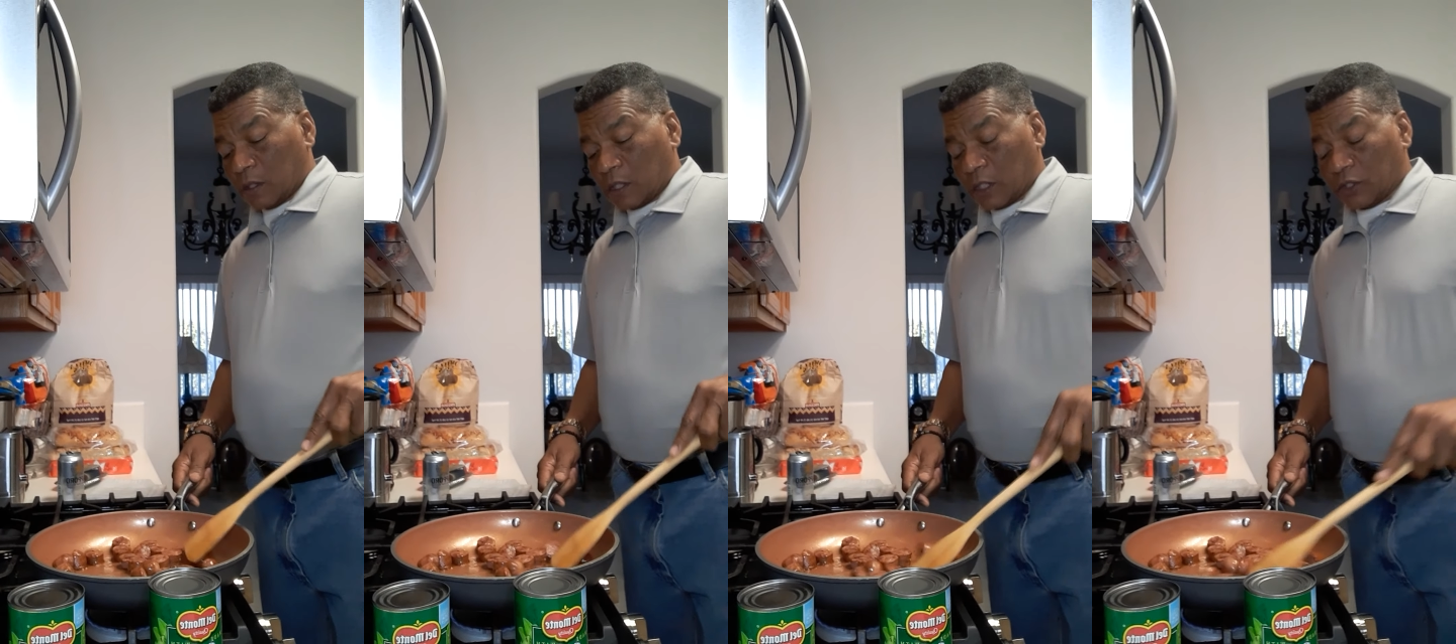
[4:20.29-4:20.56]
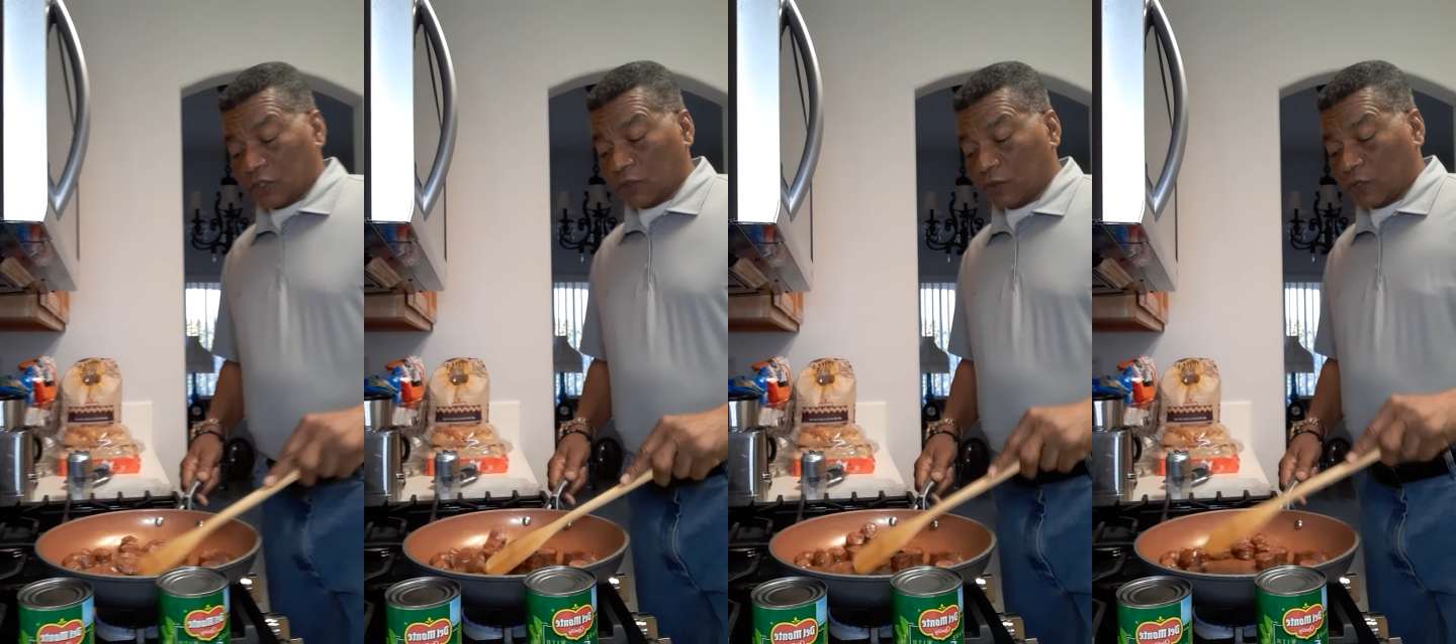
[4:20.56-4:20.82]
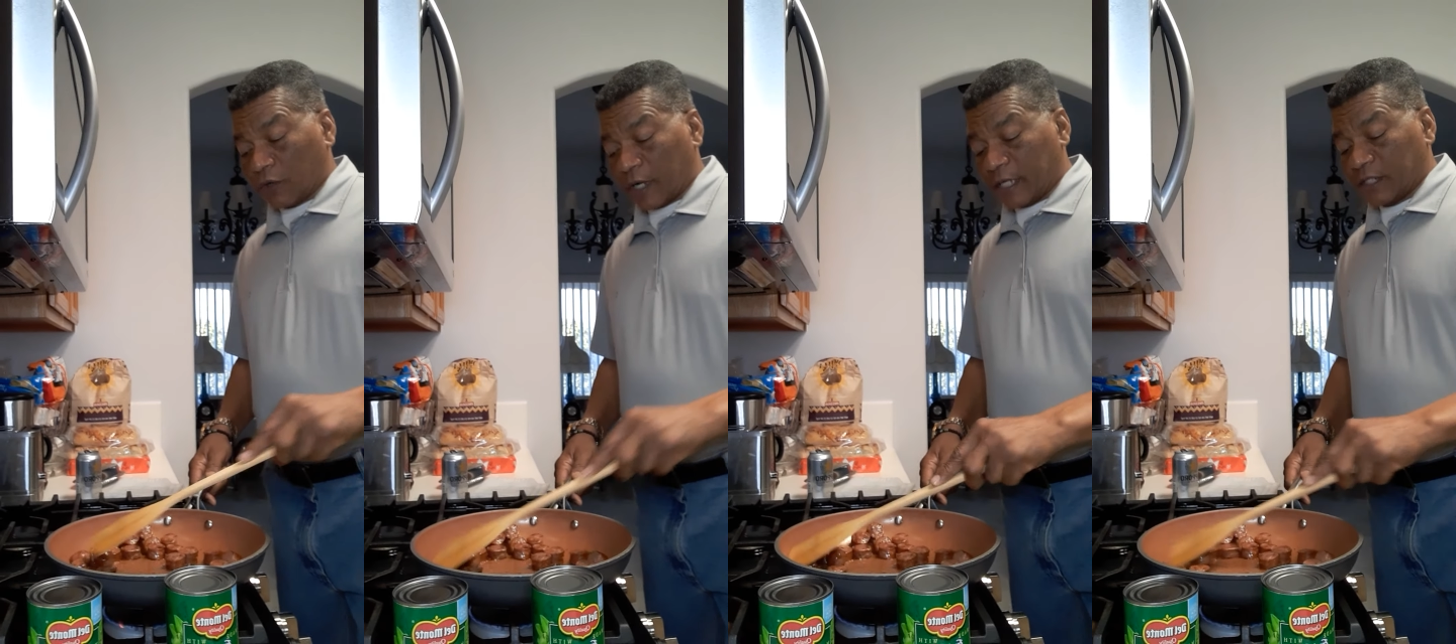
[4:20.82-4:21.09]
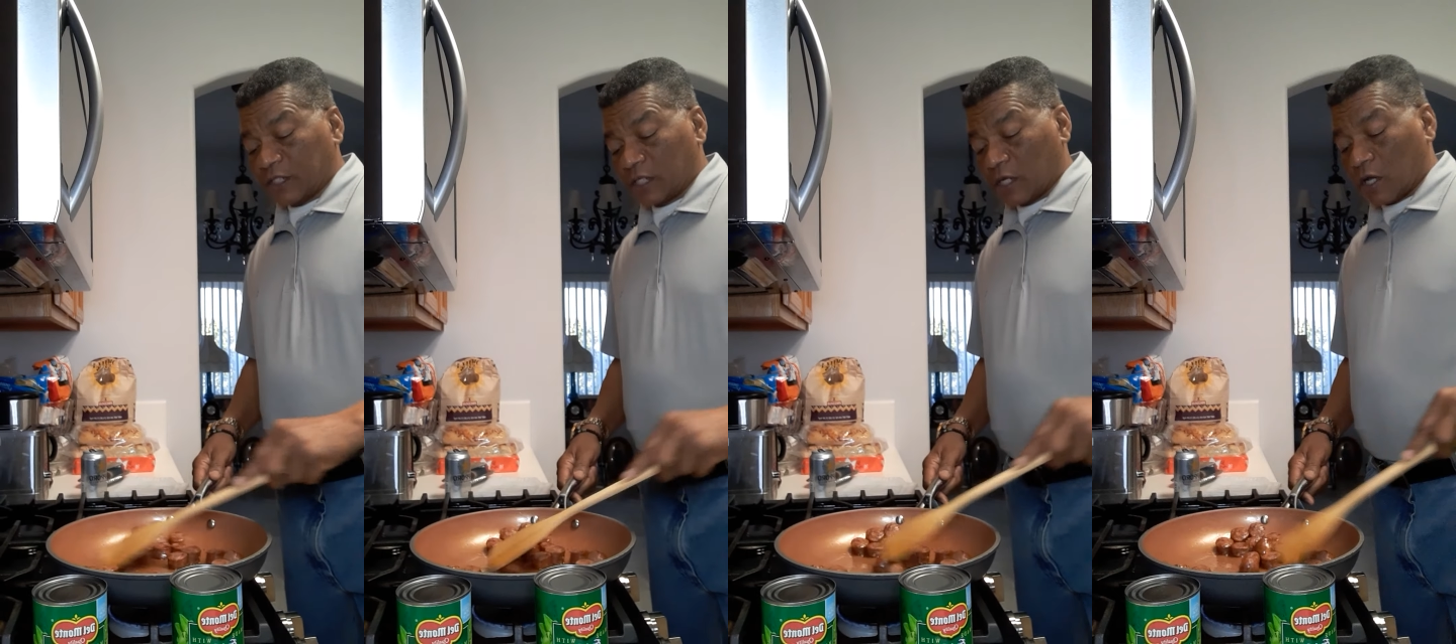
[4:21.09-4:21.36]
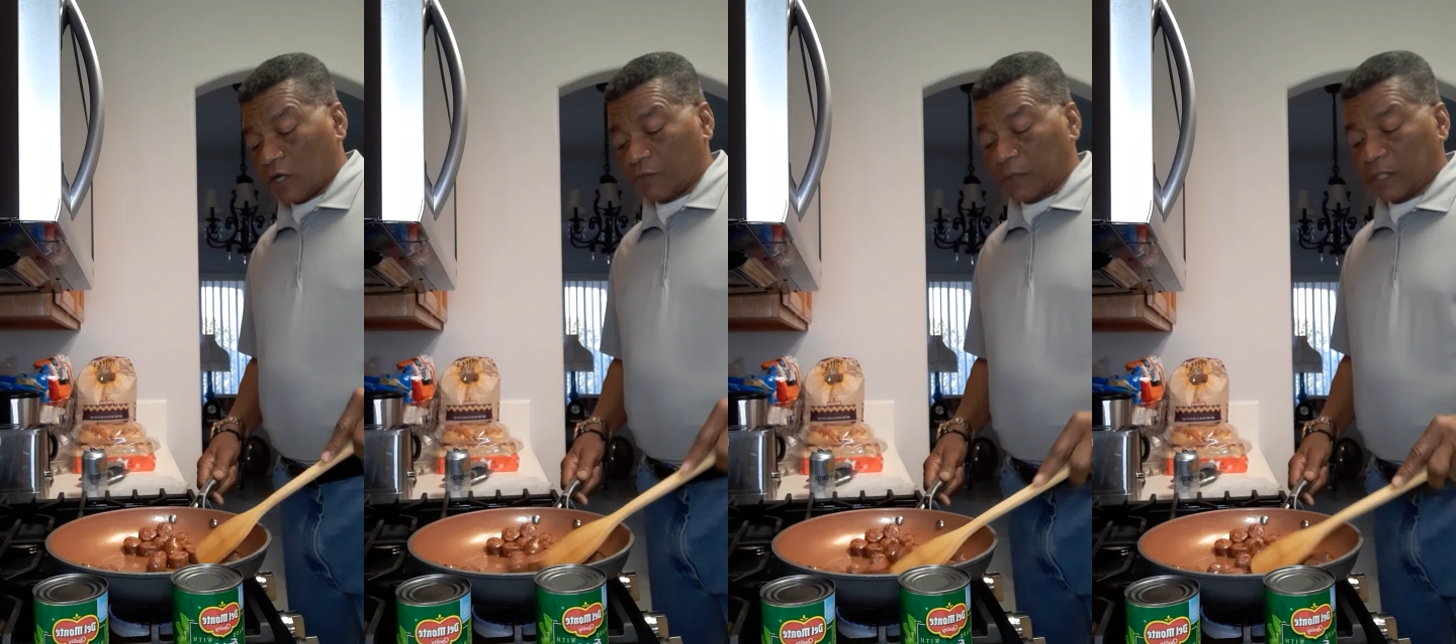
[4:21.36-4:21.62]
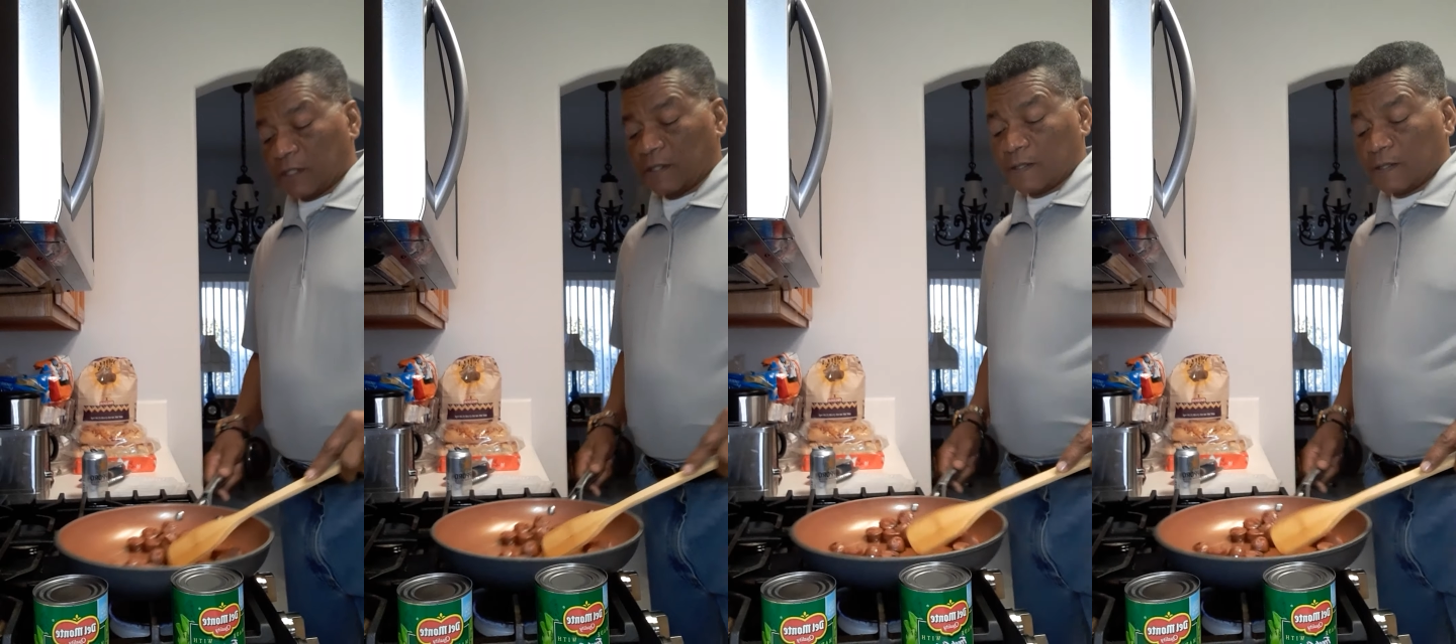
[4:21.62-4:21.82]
get too crazy on me.